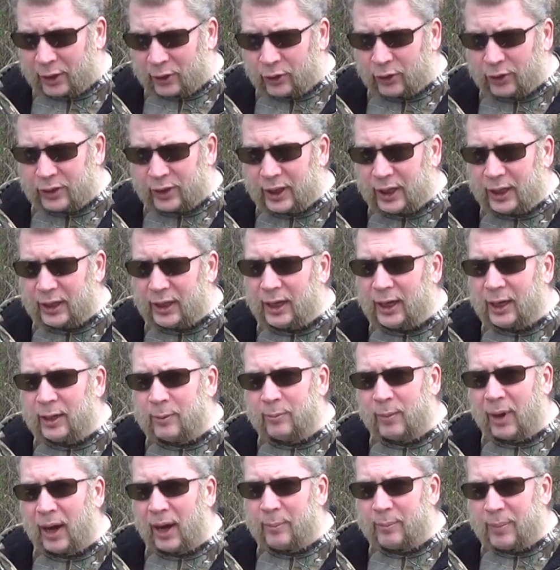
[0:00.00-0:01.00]
cook kit in
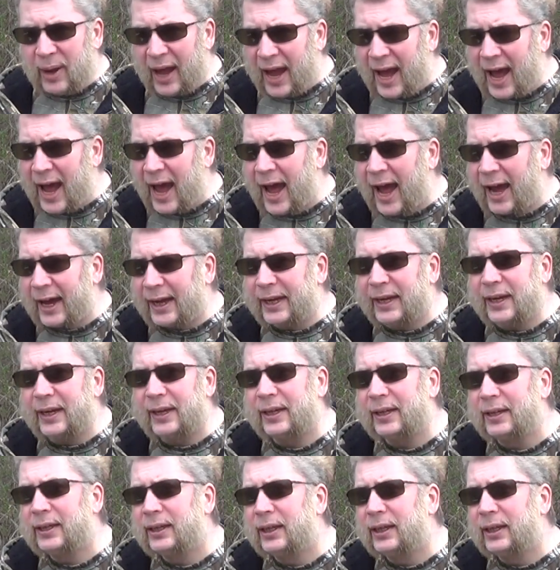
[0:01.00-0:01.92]
my pack,